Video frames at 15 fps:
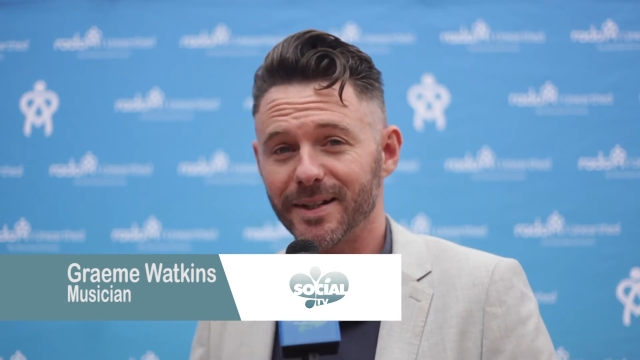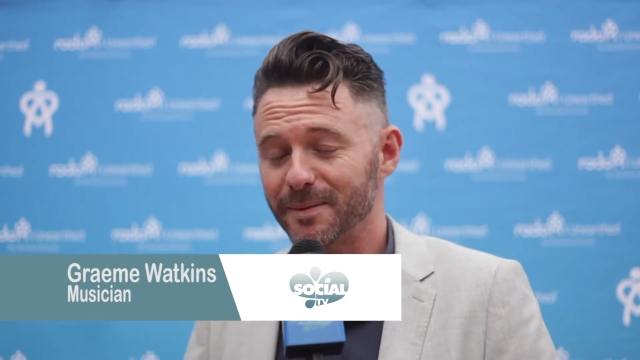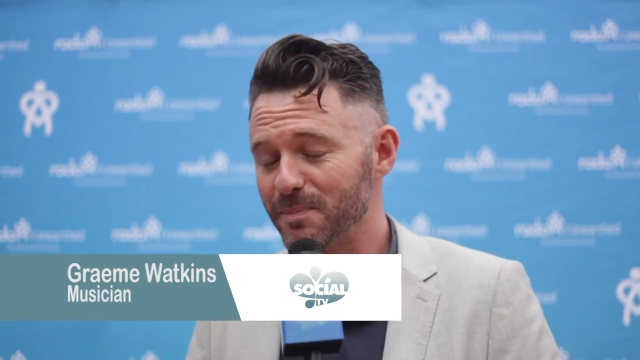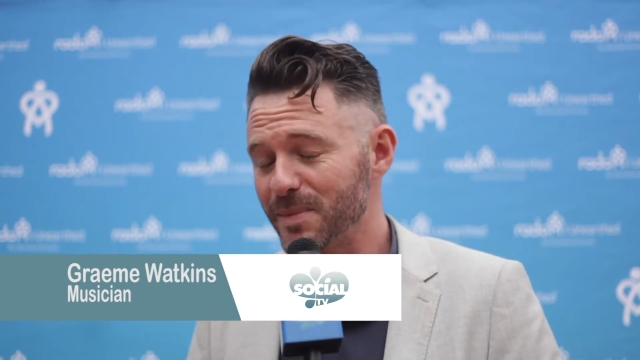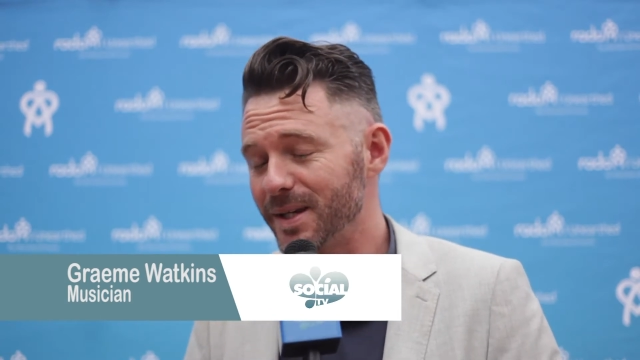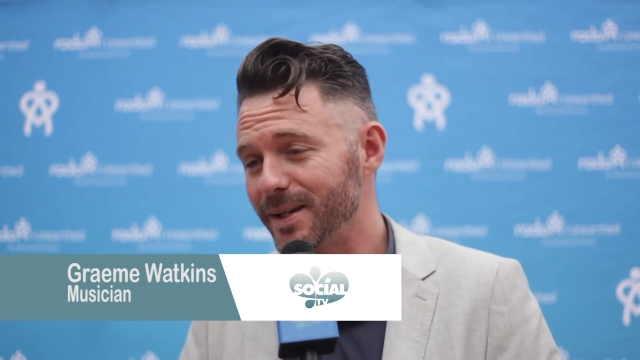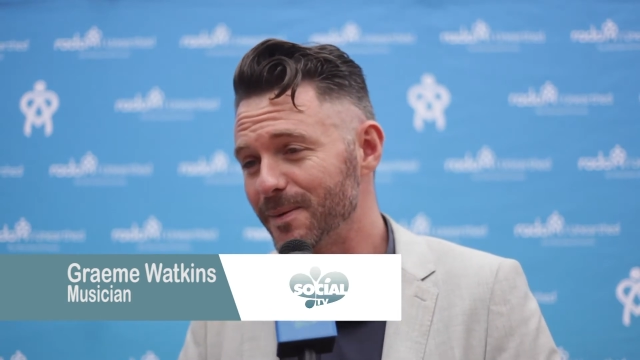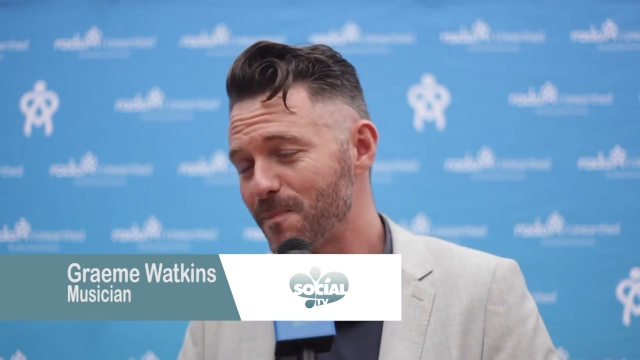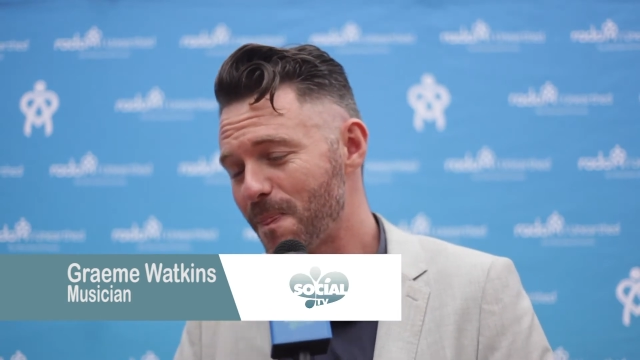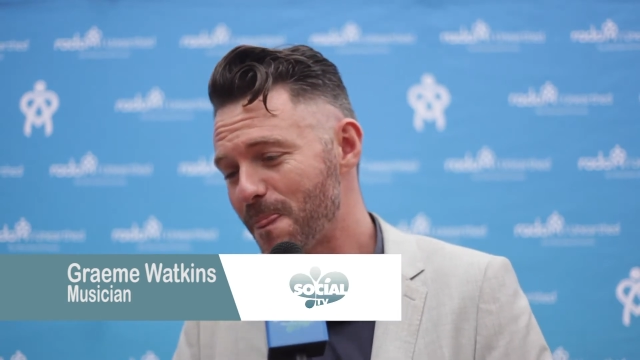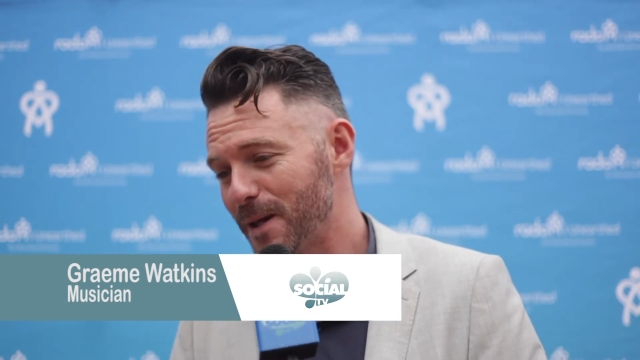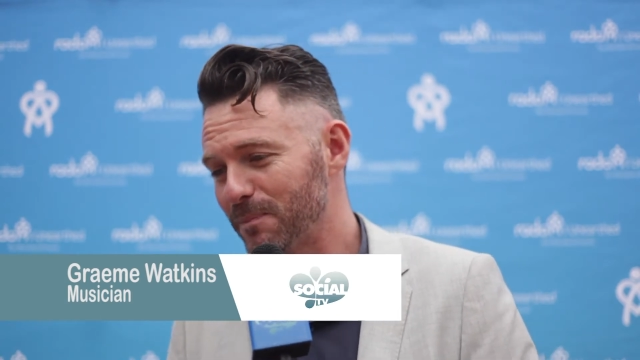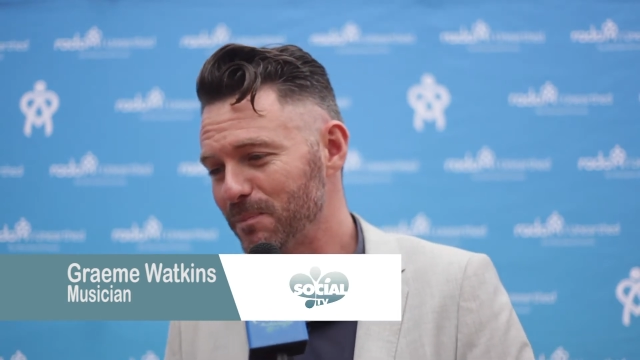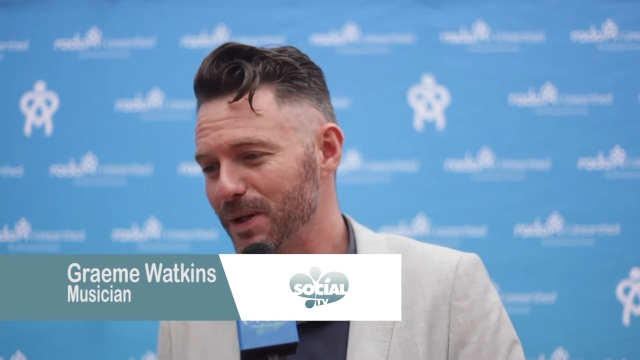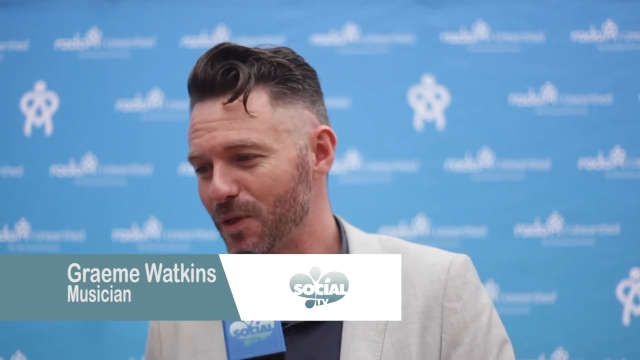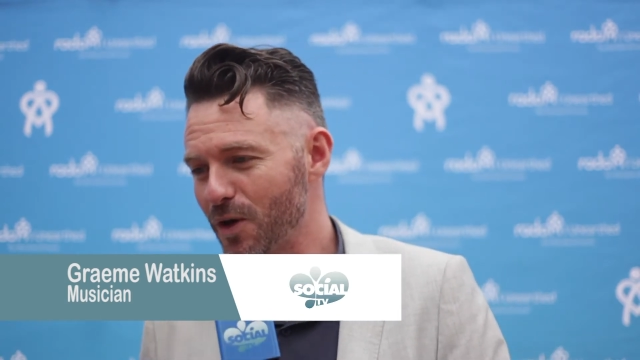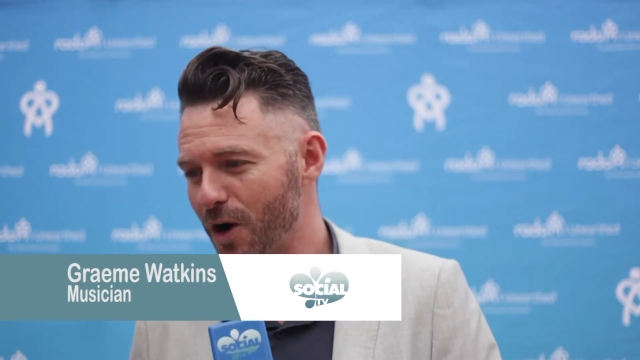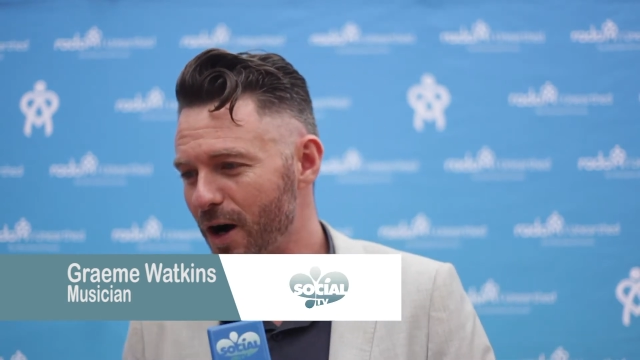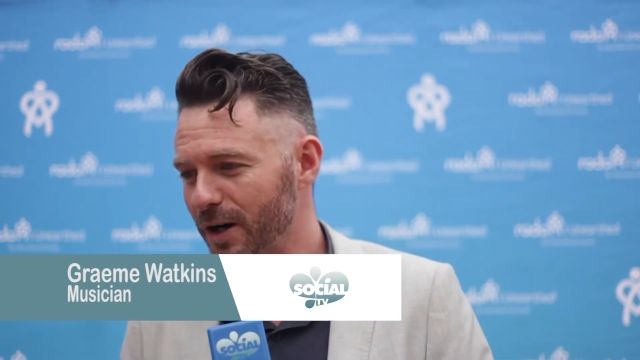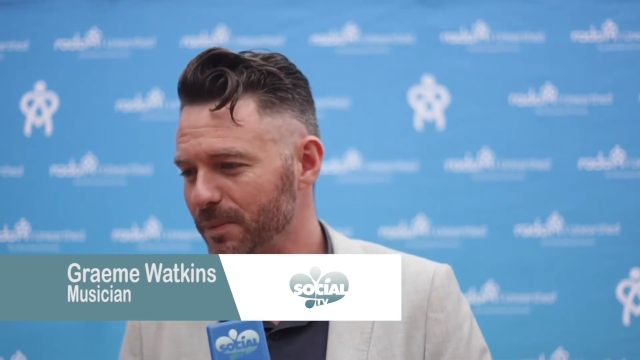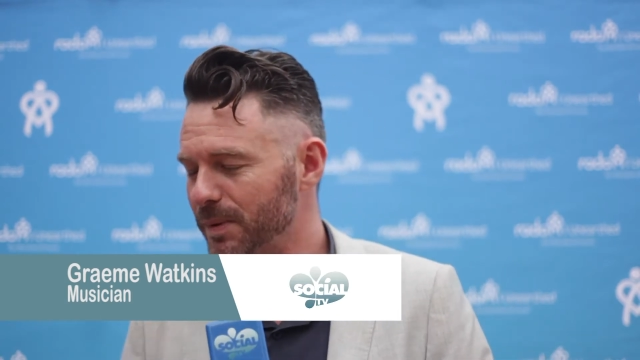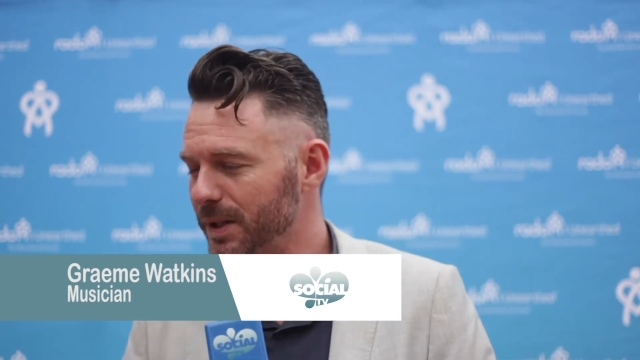hit me, hit me in the
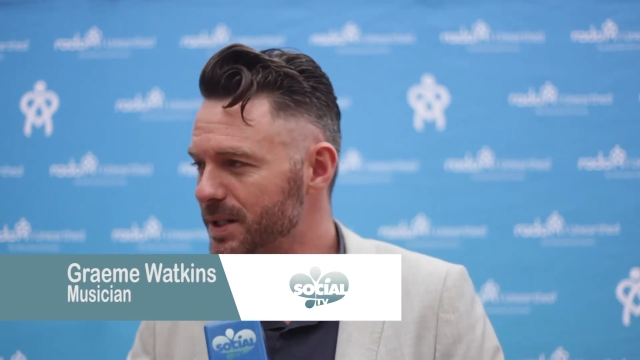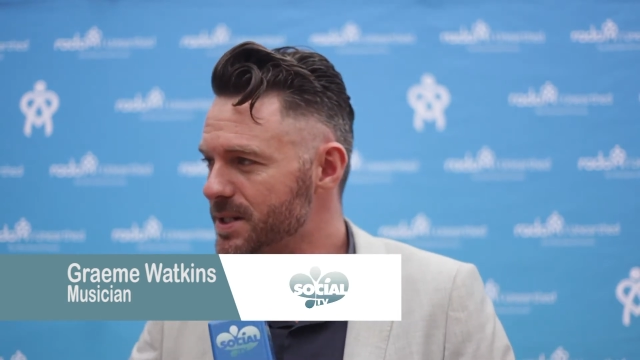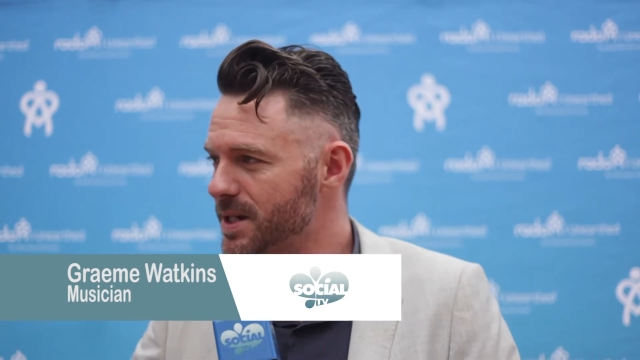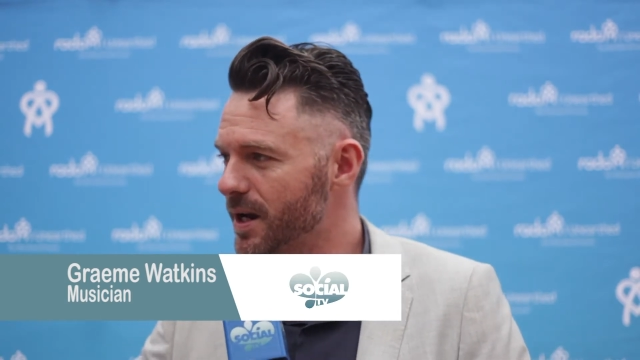heart a bit.